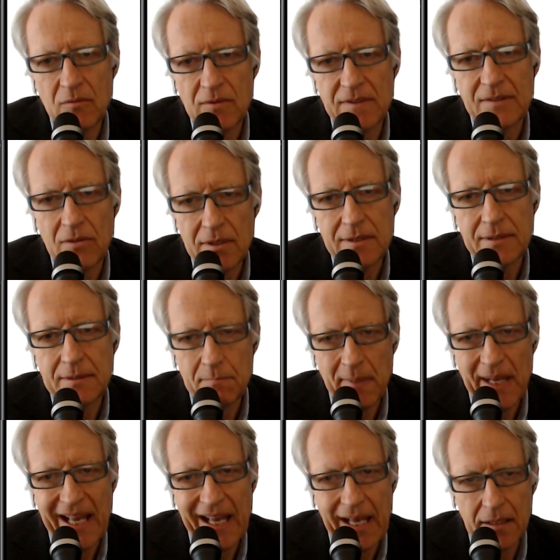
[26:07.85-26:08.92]
it was not as
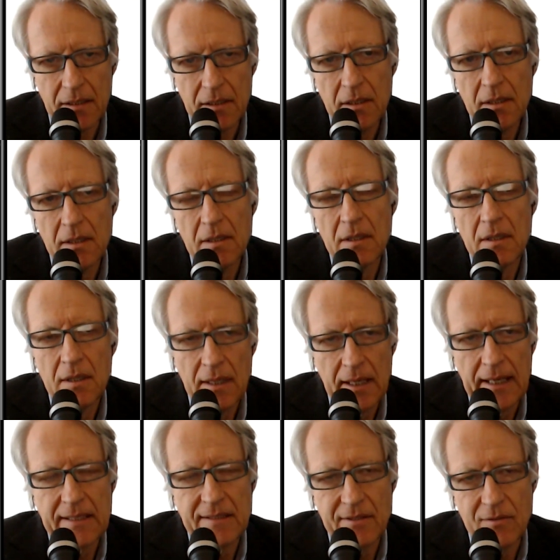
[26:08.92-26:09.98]
bad
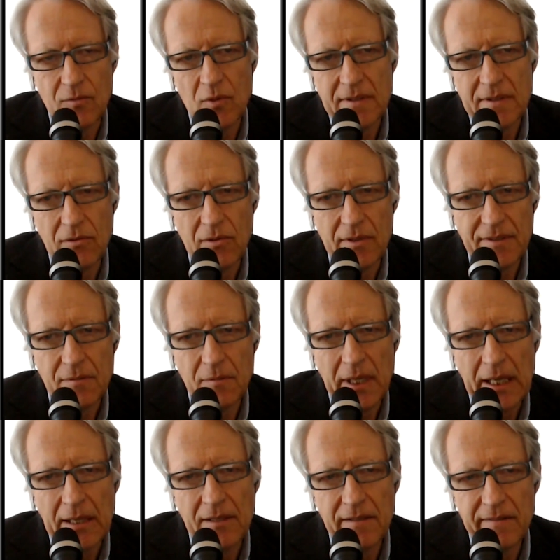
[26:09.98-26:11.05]
as it was last week.